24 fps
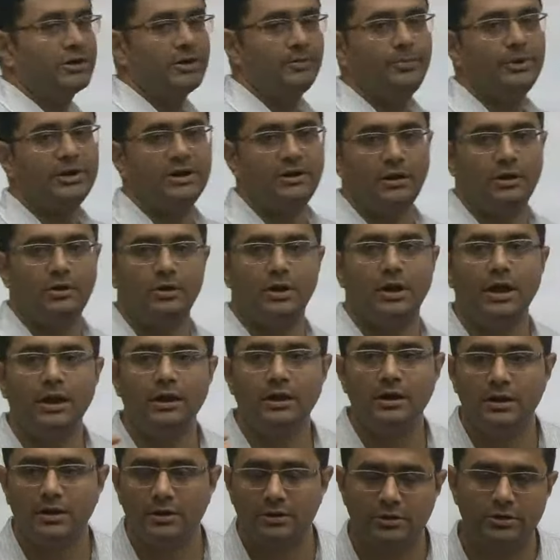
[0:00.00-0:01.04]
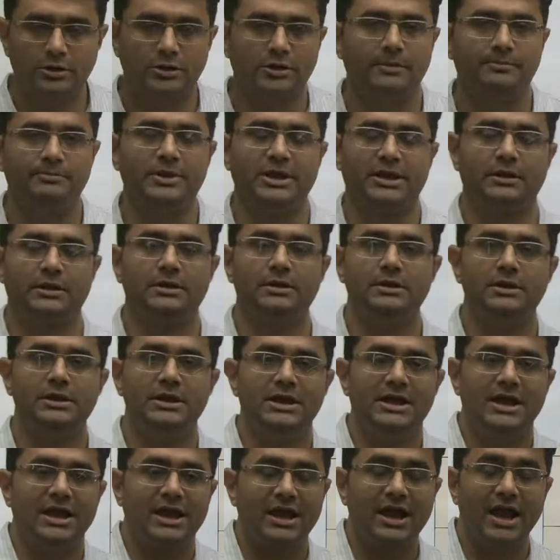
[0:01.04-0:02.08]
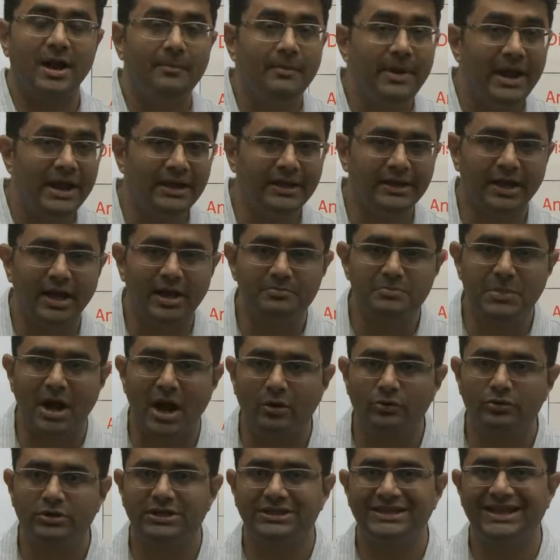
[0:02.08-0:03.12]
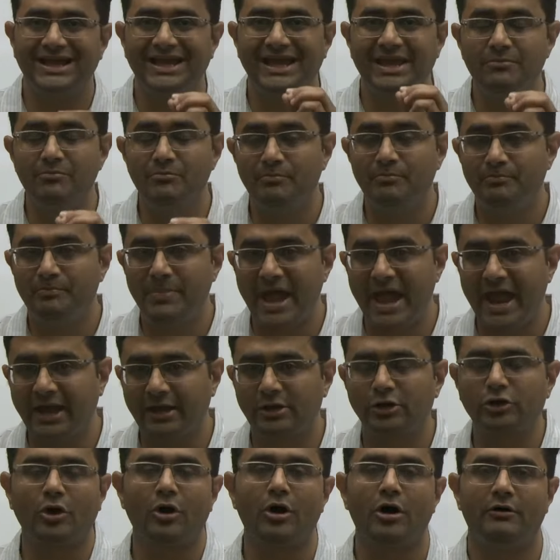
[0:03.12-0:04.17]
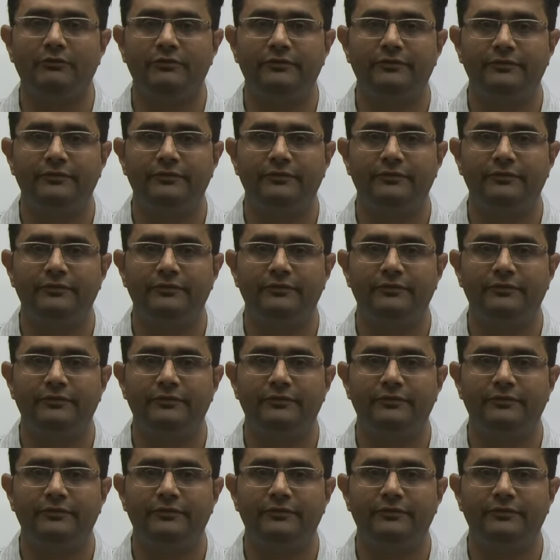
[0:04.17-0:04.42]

a particular topic? Comment about the impact of,